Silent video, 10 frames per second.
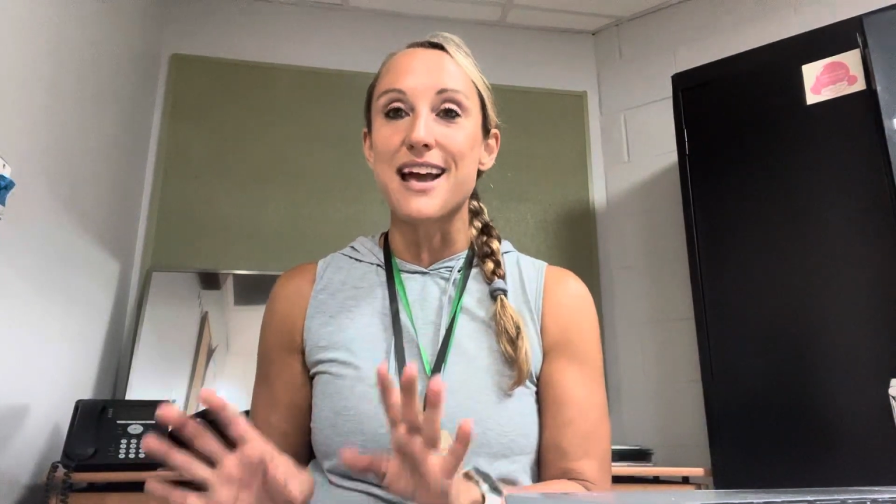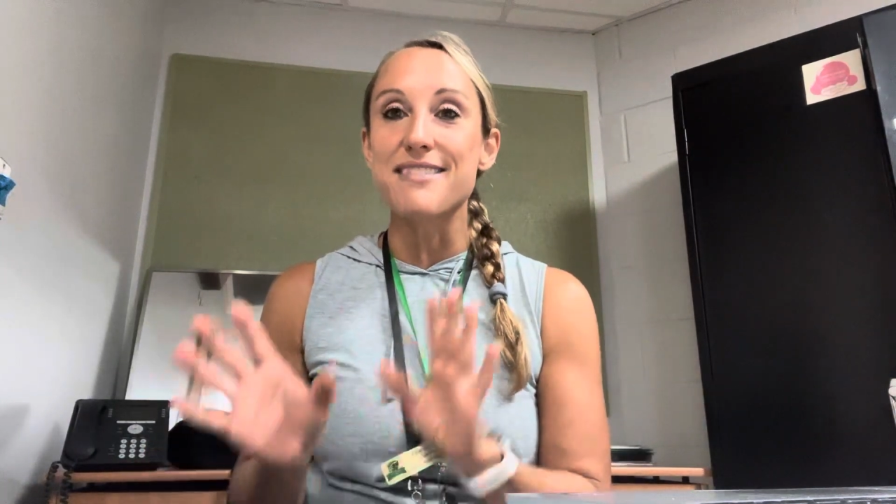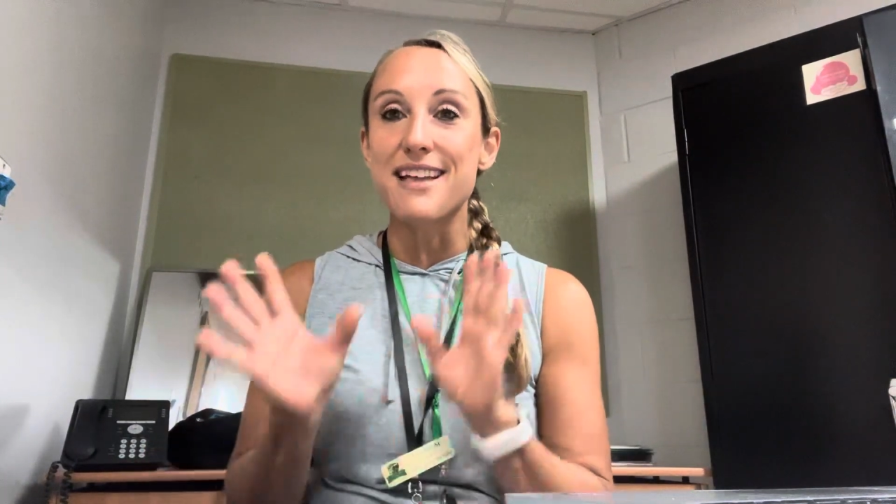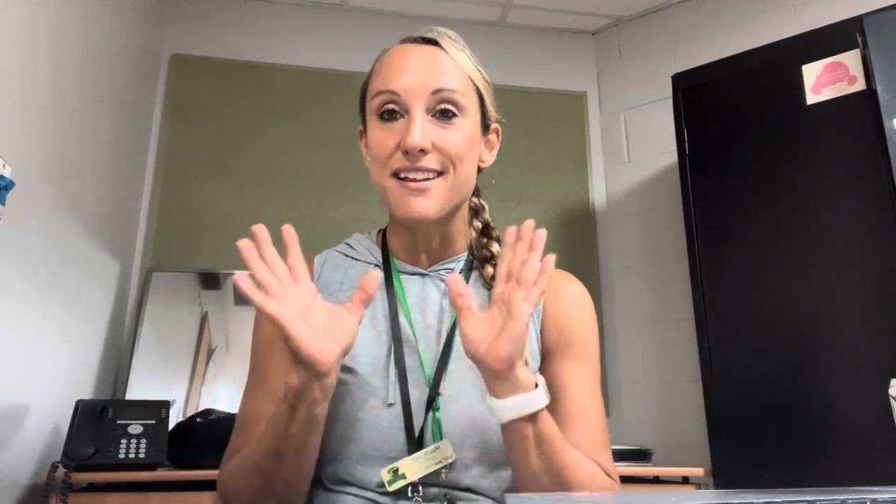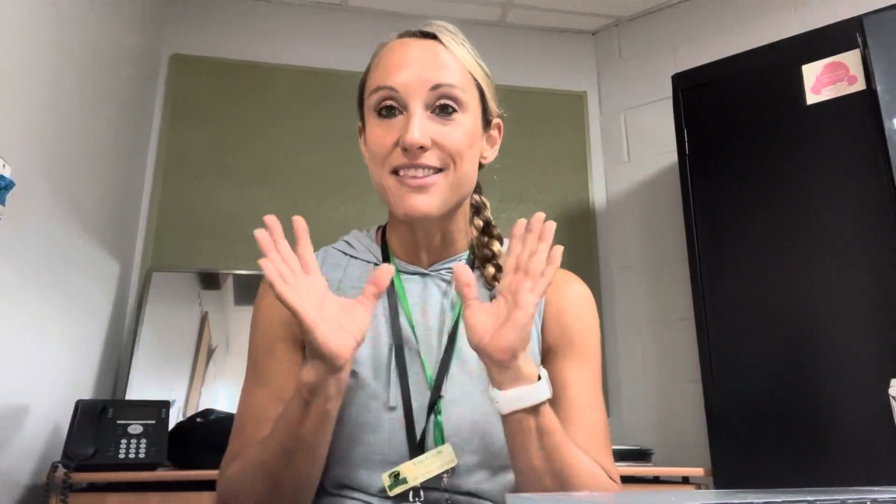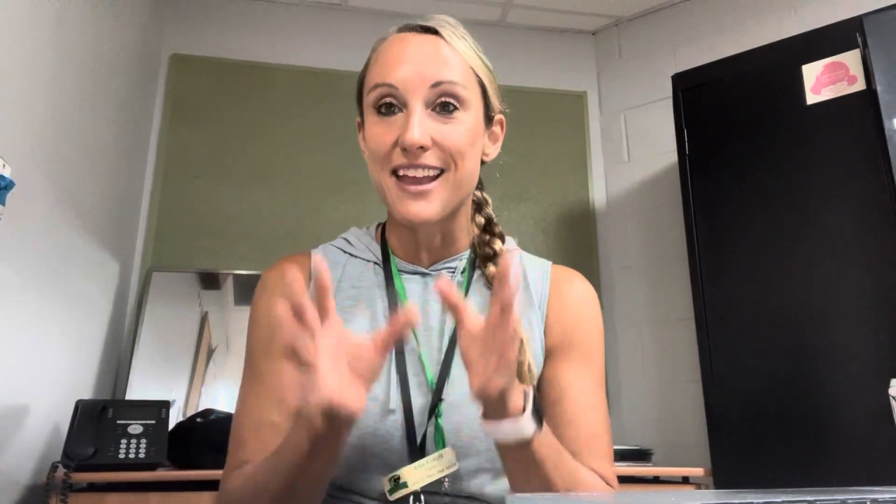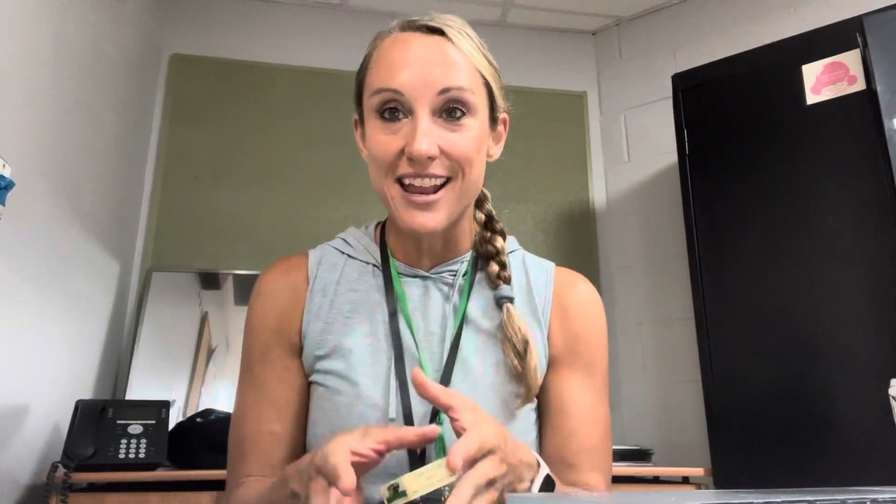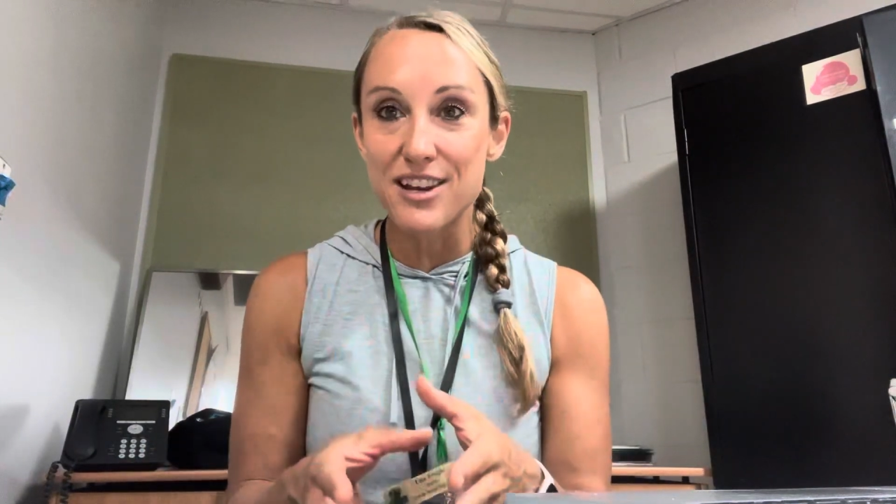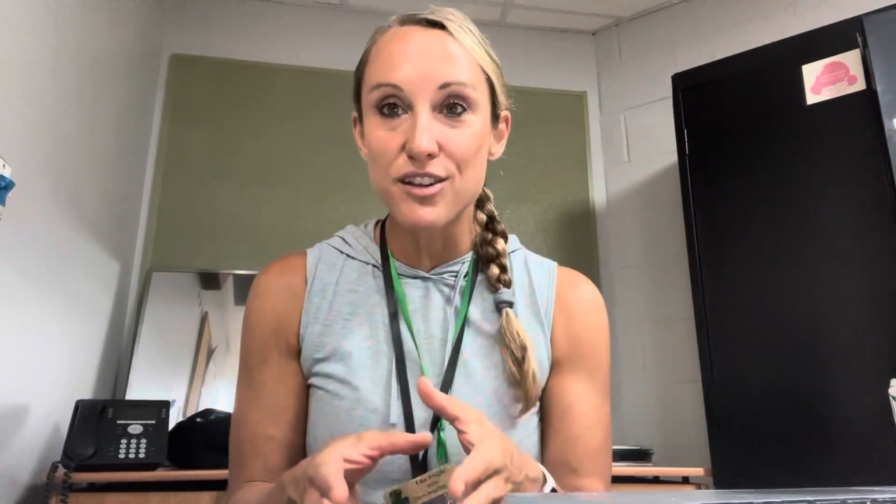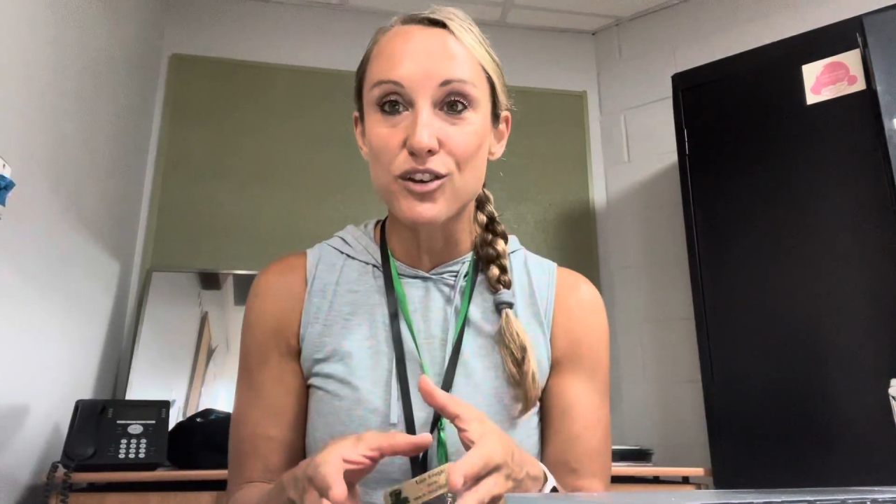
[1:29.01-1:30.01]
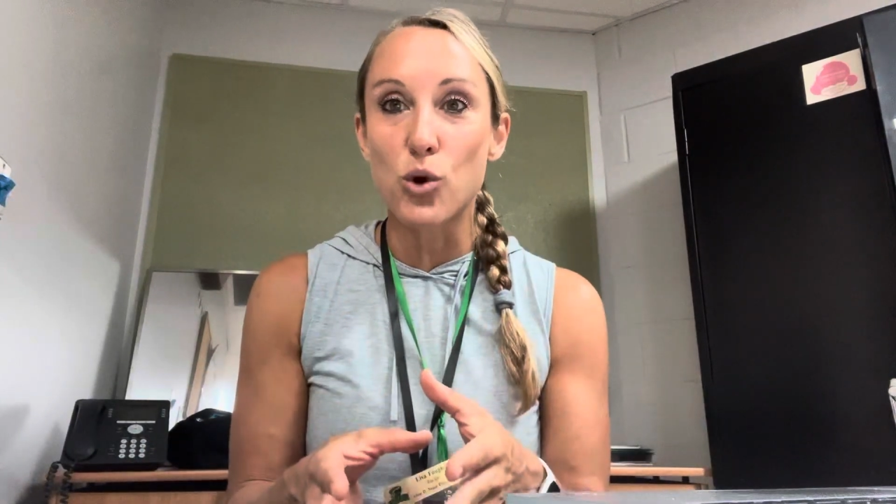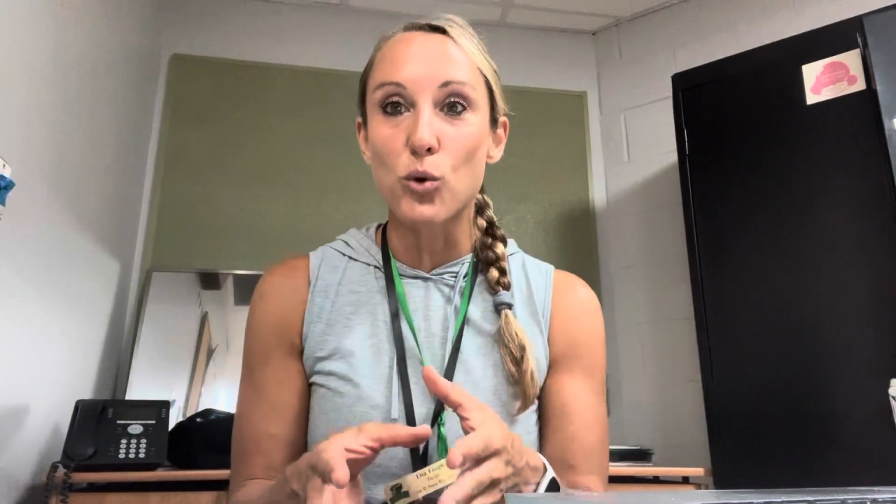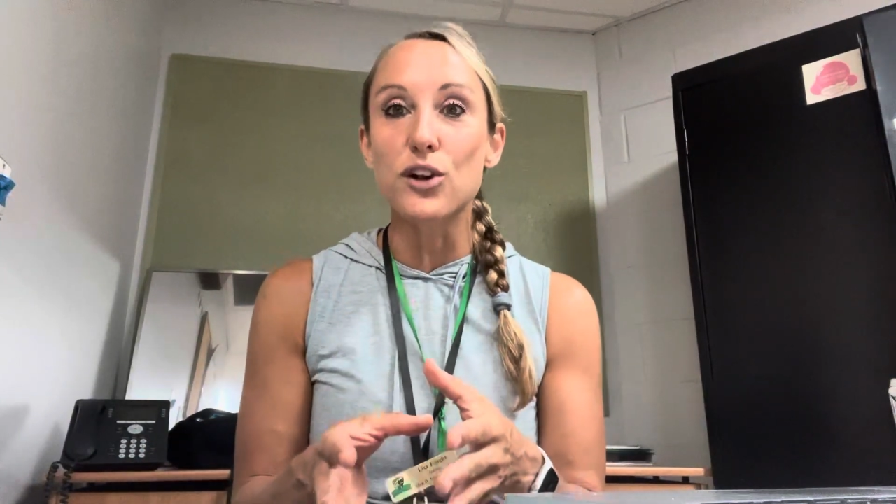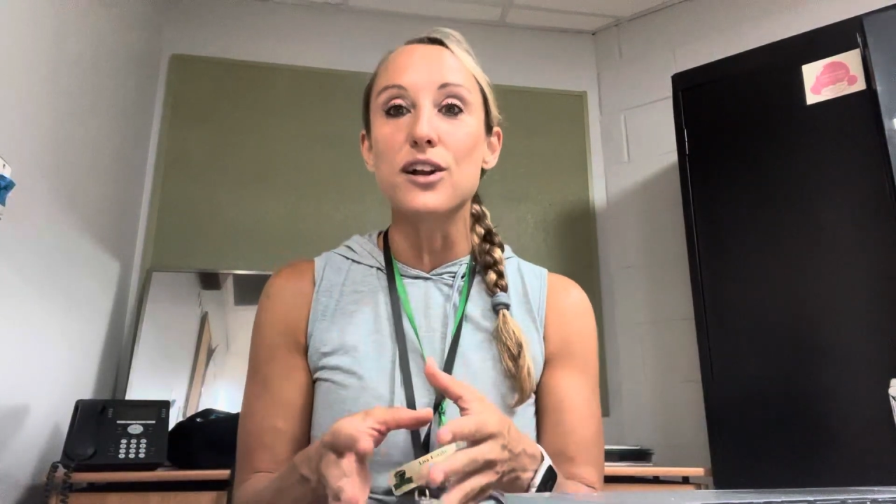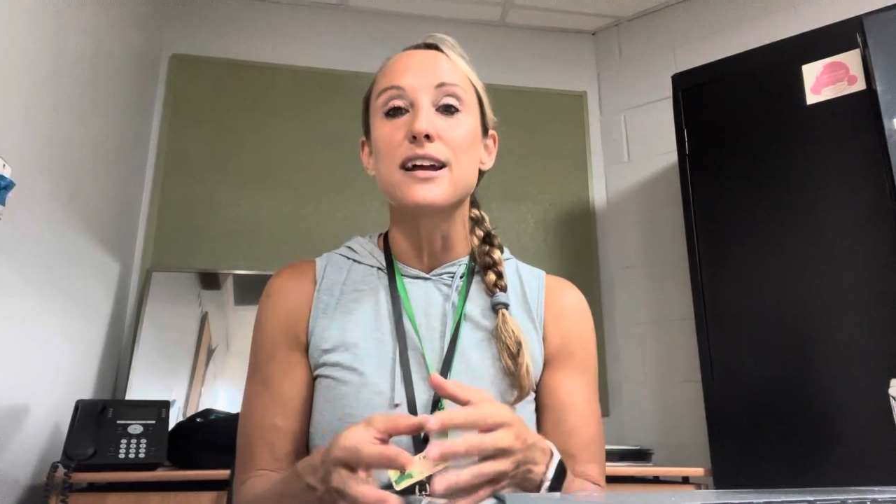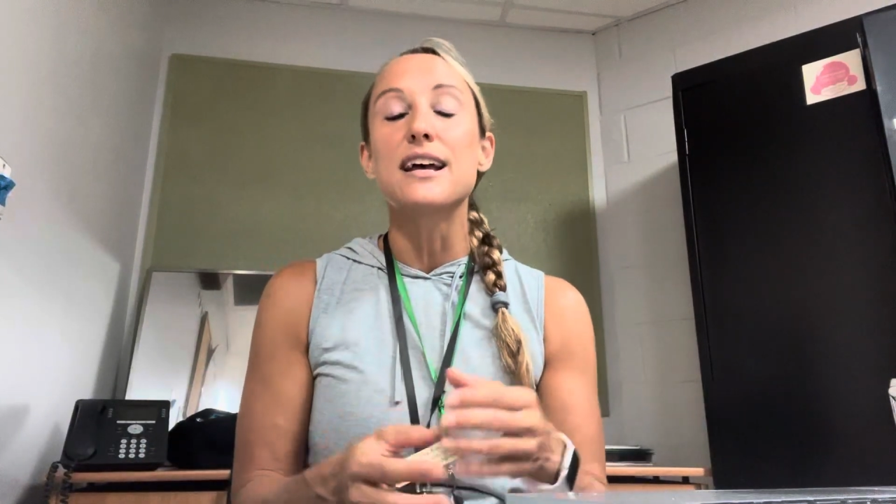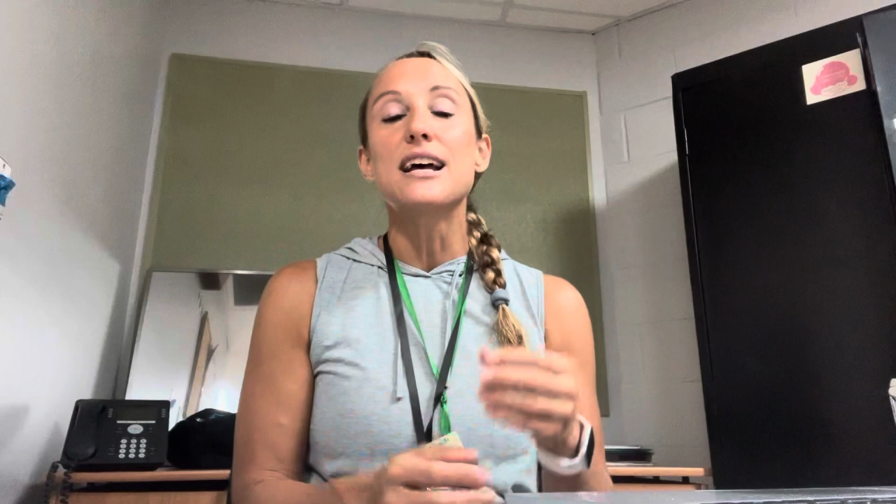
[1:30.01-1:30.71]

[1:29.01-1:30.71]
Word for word: And then at the end of the quarter,